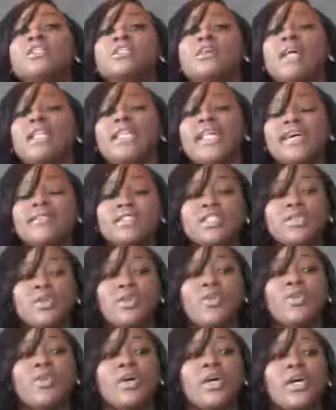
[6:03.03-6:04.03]
So I left it
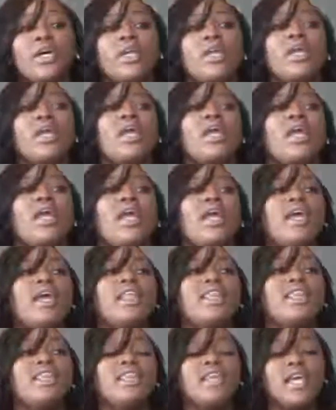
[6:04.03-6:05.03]
on,
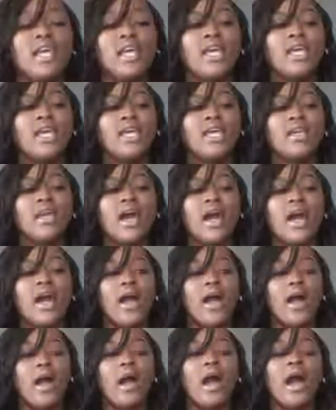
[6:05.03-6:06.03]
and then
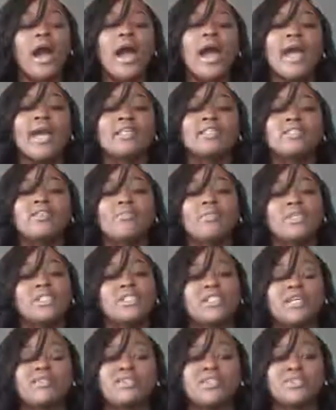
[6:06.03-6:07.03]
I had so much
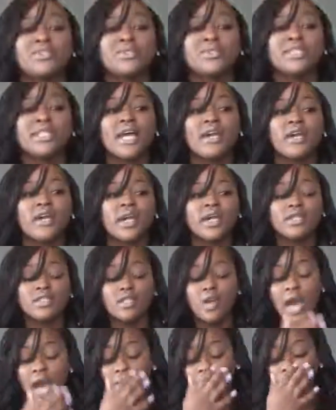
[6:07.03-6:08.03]
stuff to do Saturday,
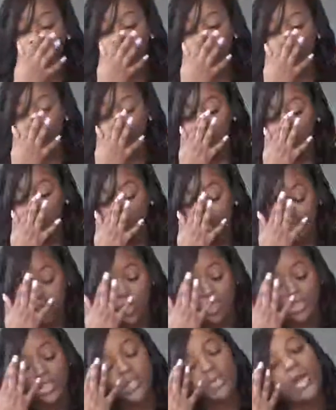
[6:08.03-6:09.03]
so I was
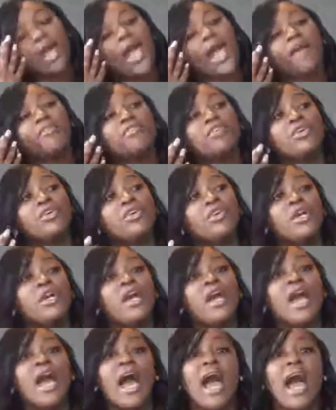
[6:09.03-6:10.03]
rushing. So after
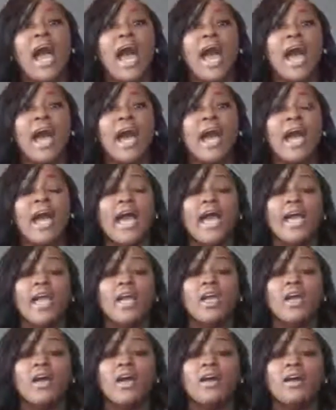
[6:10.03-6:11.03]
I